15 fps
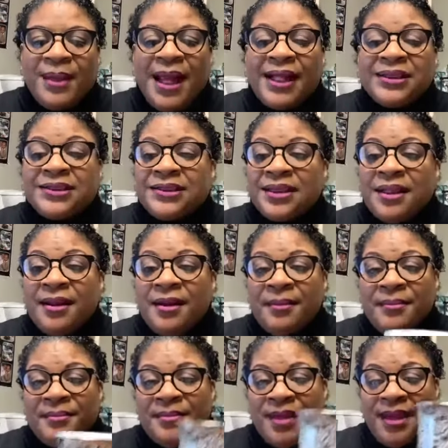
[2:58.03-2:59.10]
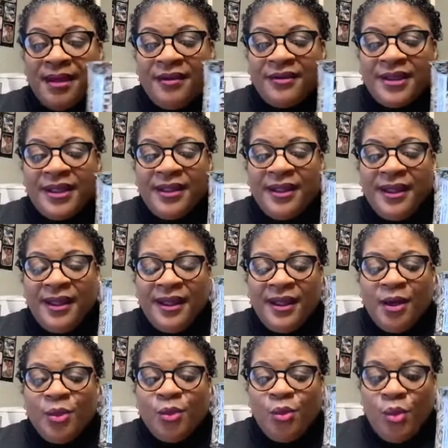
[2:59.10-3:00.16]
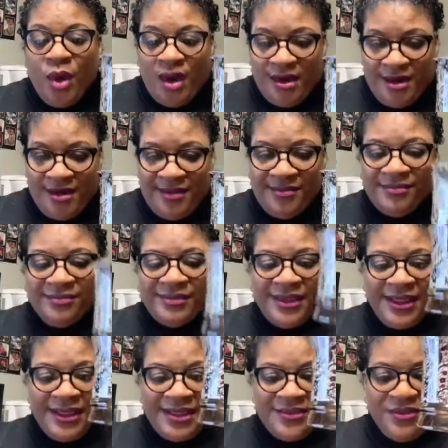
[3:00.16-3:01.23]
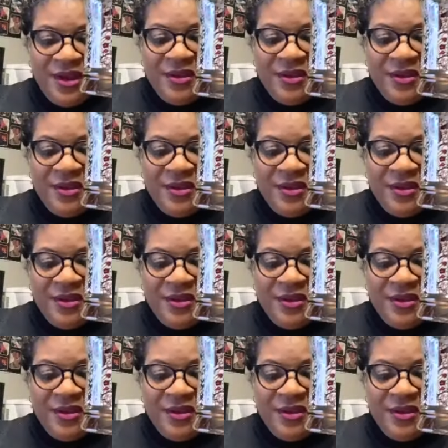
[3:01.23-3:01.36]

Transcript: Pastor Mary Walker. It's